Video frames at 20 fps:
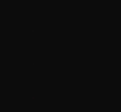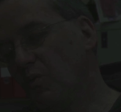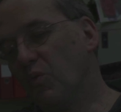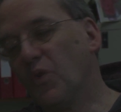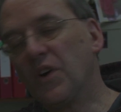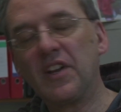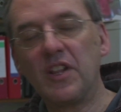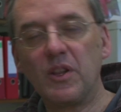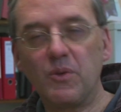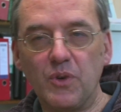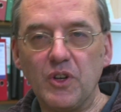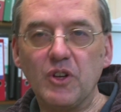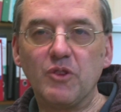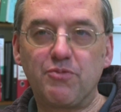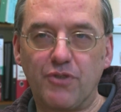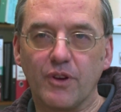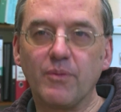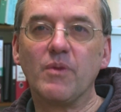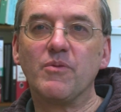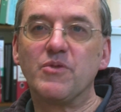One of the real
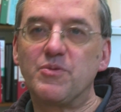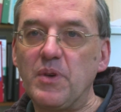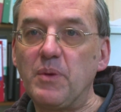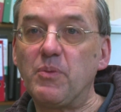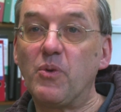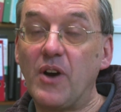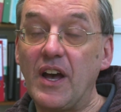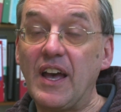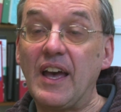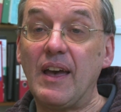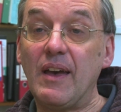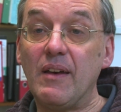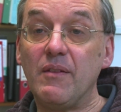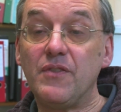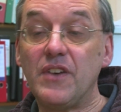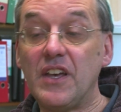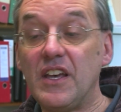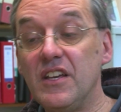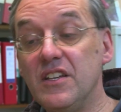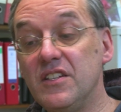problems people have
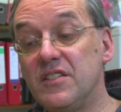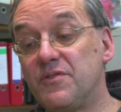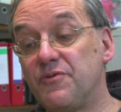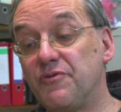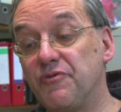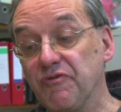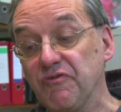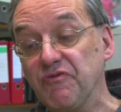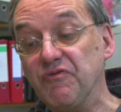is